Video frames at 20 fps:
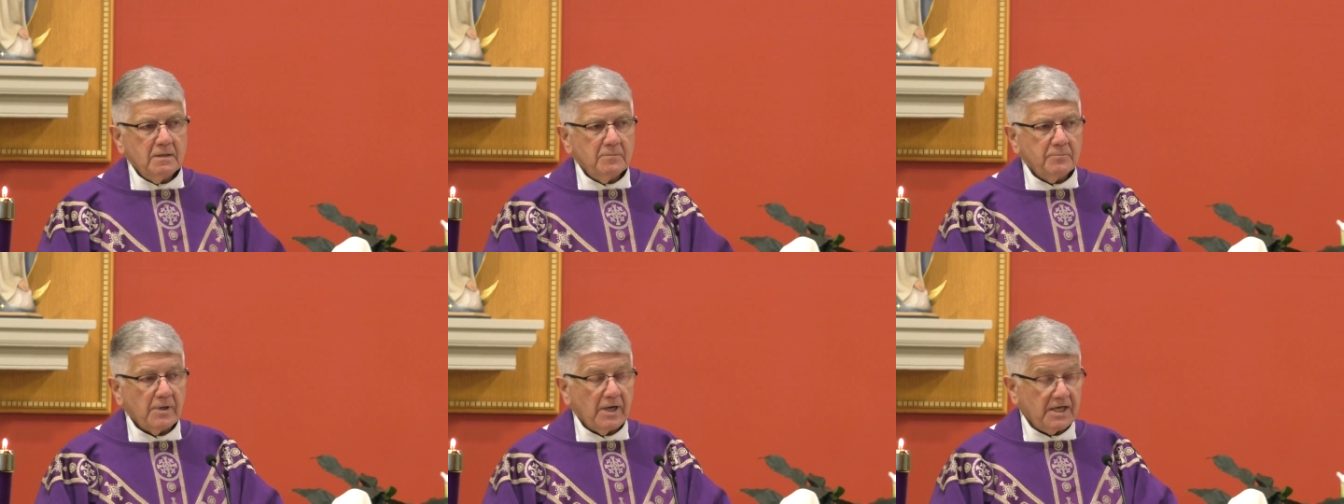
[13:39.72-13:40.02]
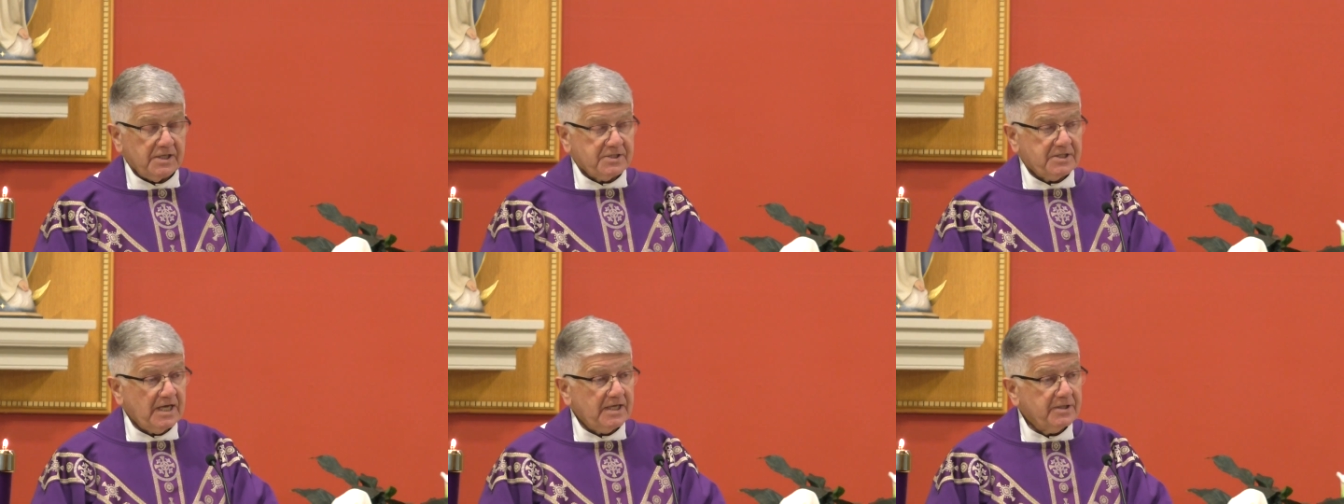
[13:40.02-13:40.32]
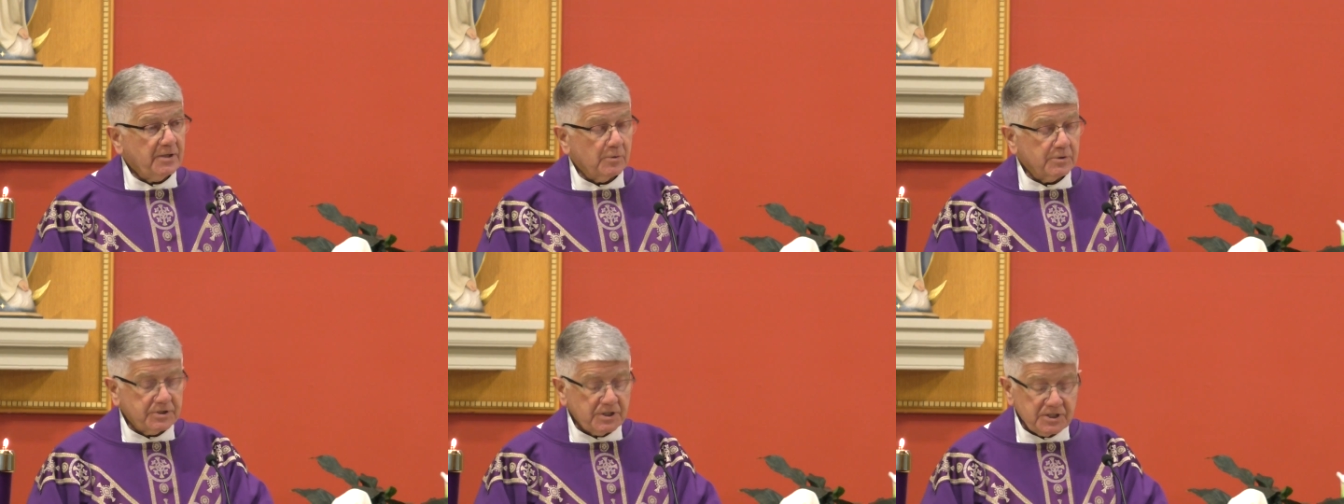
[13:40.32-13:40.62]
But I said
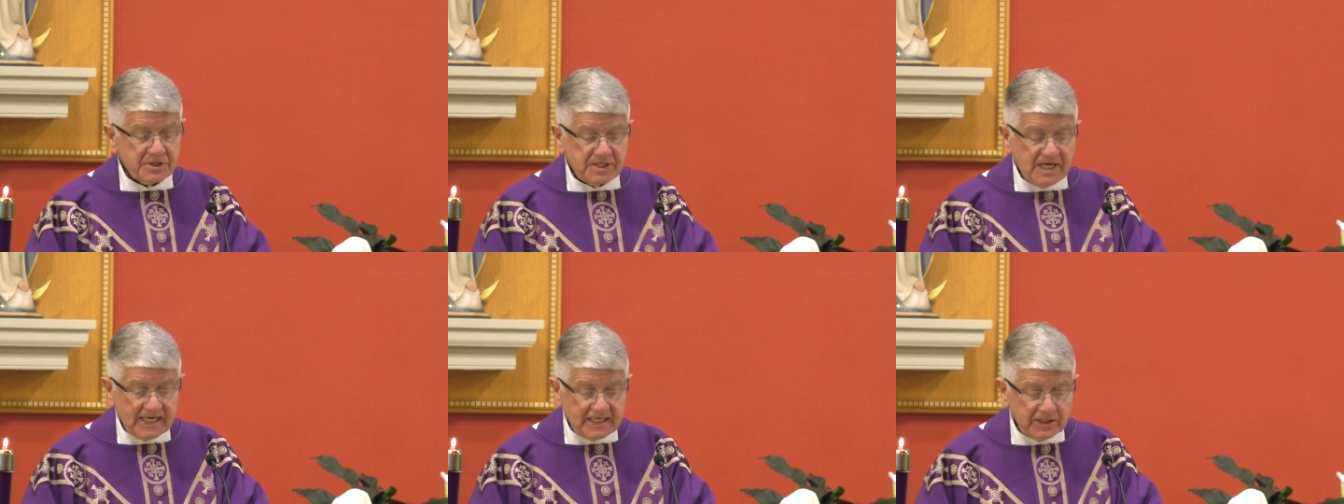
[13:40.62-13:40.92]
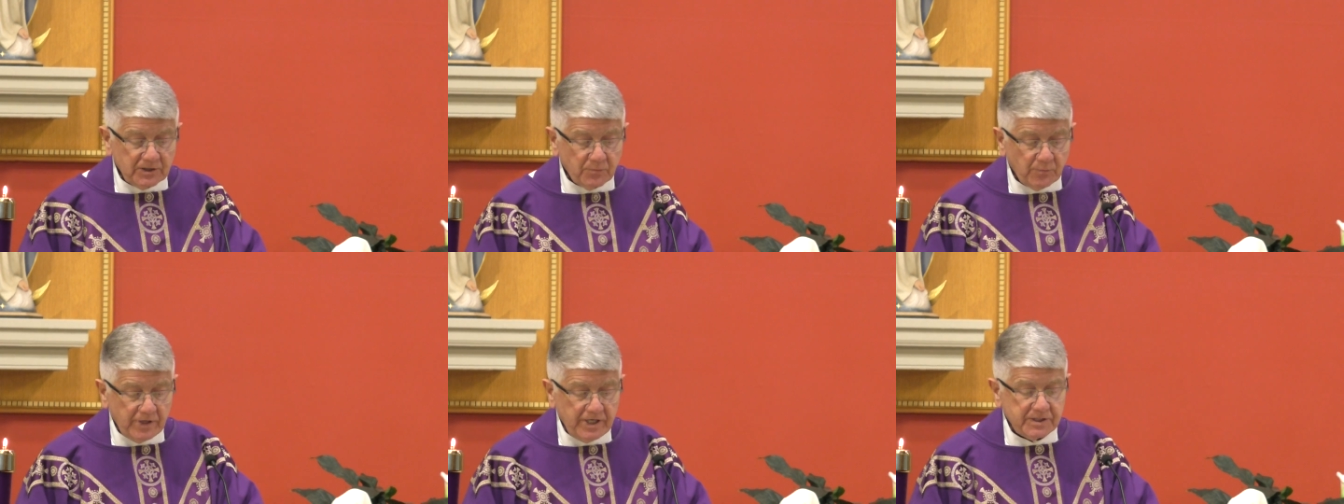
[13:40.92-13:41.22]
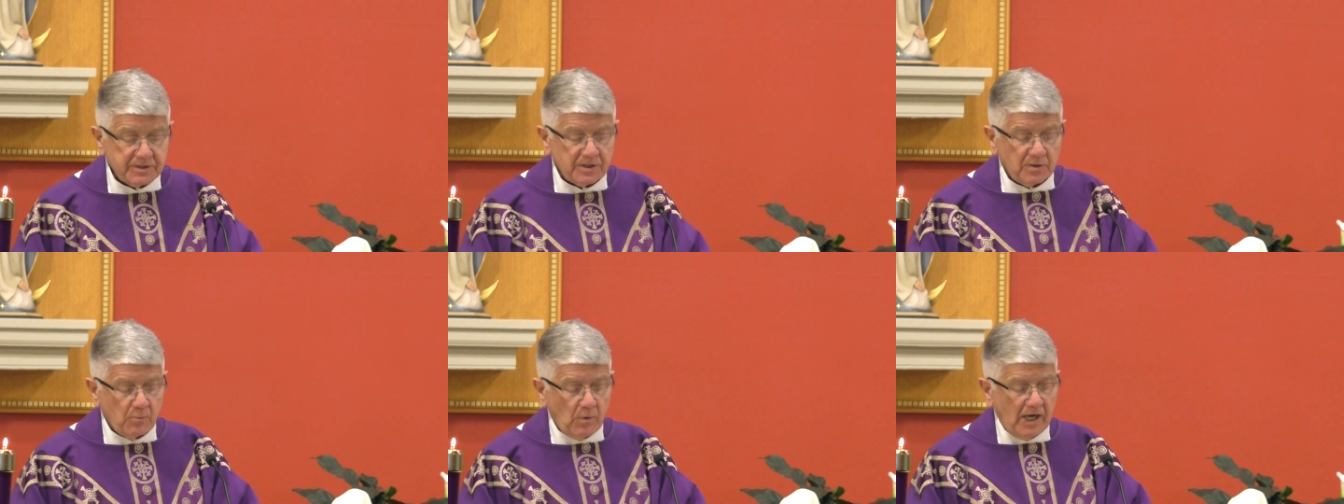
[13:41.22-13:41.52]
there was a second
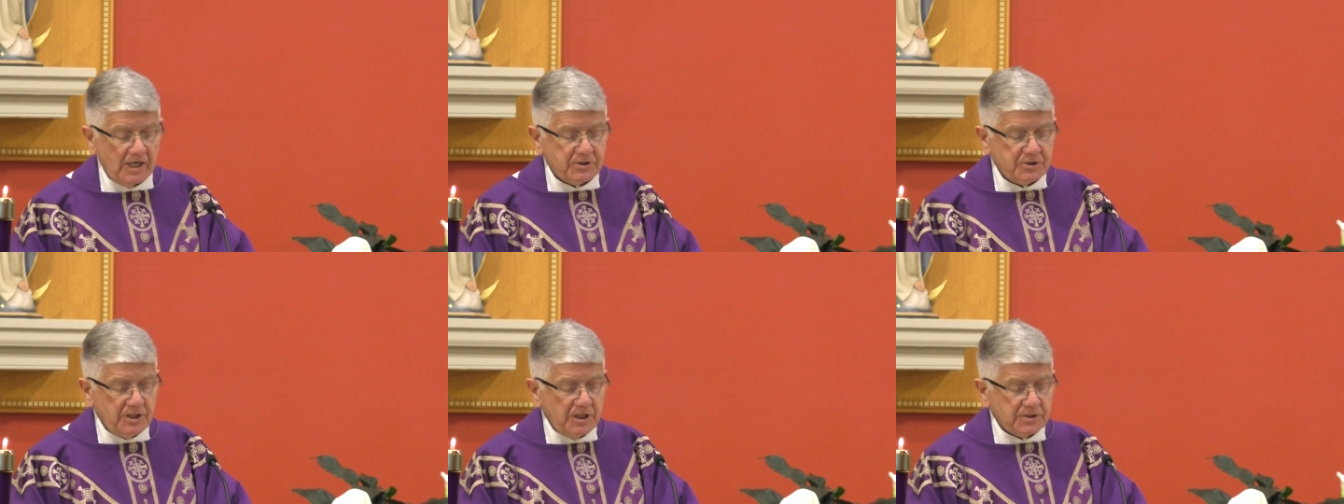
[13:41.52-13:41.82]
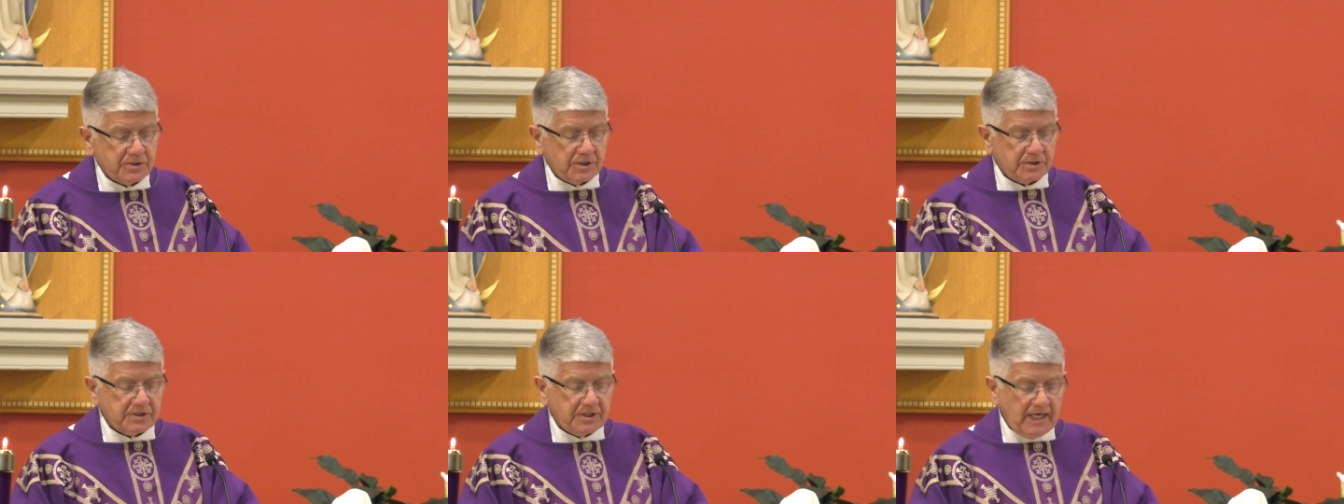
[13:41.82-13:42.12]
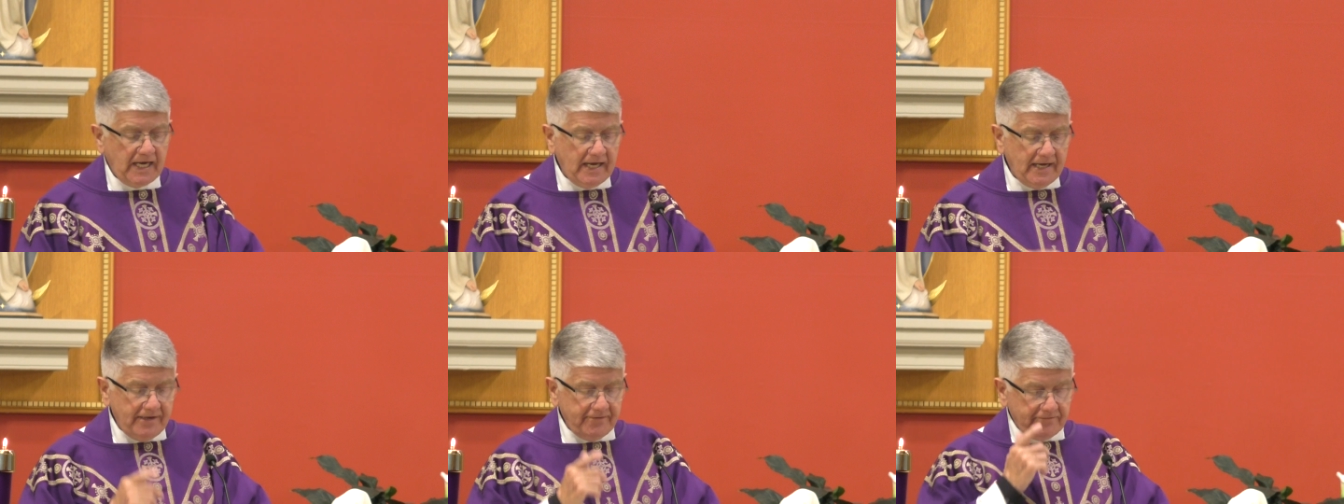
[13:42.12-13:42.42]
reason why Jesus
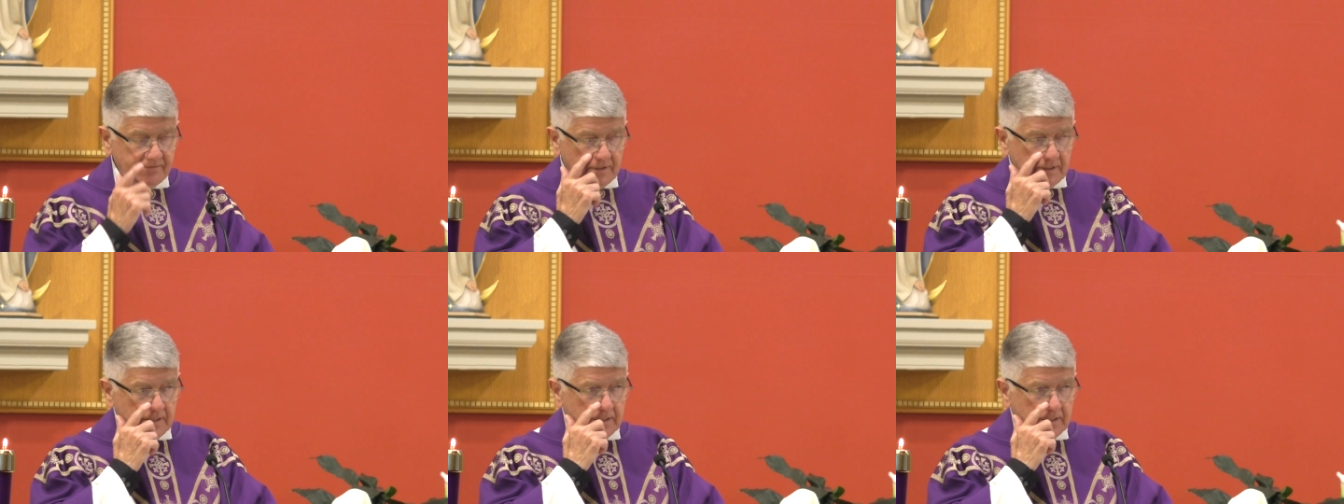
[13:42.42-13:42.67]
gave